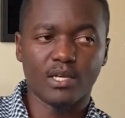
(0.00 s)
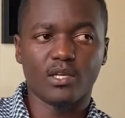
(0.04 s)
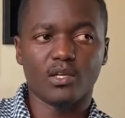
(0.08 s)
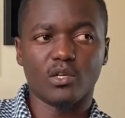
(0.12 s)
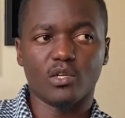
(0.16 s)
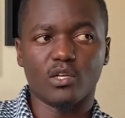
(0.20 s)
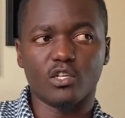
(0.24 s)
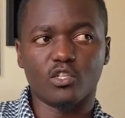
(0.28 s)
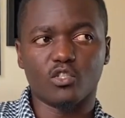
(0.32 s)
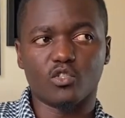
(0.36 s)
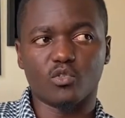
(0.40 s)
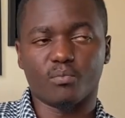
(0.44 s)

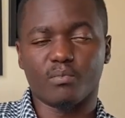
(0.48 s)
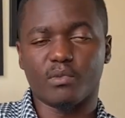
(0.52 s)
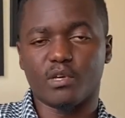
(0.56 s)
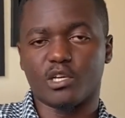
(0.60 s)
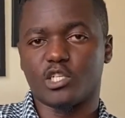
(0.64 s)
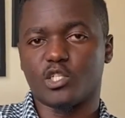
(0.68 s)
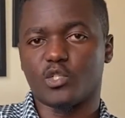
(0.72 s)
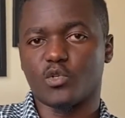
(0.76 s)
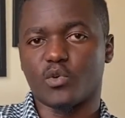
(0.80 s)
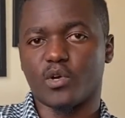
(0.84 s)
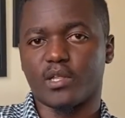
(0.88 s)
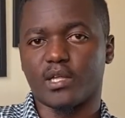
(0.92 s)
you need to make
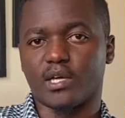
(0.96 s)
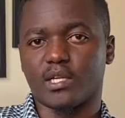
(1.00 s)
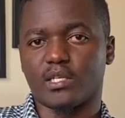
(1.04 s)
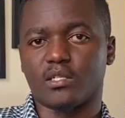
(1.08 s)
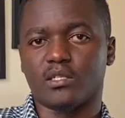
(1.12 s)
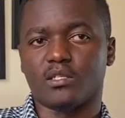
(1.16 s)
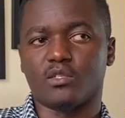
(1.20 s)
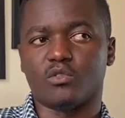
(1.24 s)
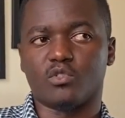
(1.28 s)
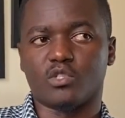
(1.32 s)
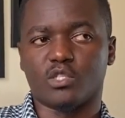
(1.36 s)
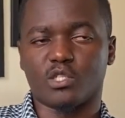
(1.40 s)
sure that
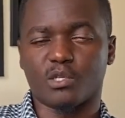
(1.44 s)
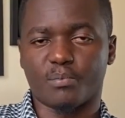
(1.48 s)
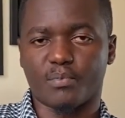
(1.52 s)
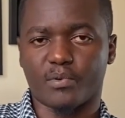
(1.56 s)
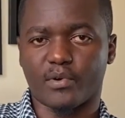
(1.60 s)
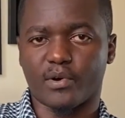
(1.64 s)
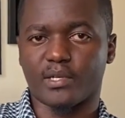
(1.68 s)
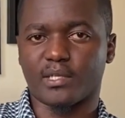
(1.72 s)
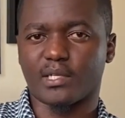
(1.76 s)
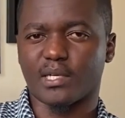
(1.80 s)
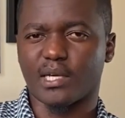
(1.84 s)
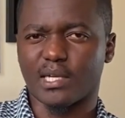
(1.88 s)
you
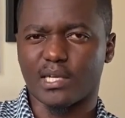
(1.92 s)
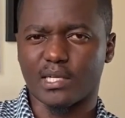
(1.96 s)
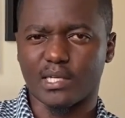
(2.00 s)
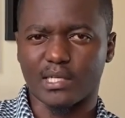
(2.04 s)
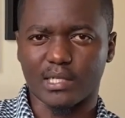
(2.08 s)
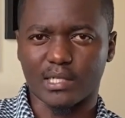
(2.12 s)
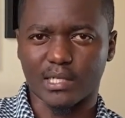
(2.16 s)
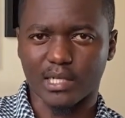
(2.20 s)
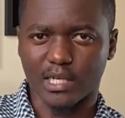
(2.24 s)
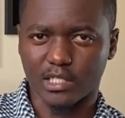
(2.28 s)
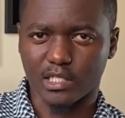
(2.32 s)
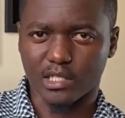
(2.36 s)
separate any
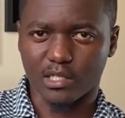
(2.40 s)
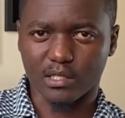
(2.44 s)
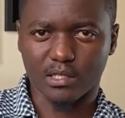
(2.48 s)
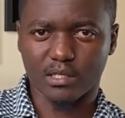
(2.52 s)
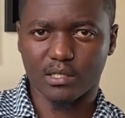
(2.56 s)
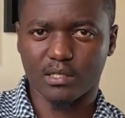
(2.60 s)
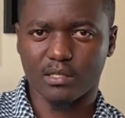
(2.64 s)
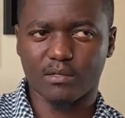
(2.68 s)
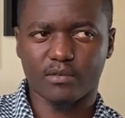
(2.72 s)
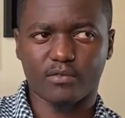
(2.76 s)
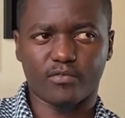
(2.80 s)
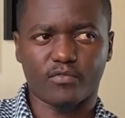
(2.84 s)

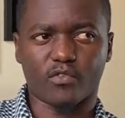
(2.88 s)
detergents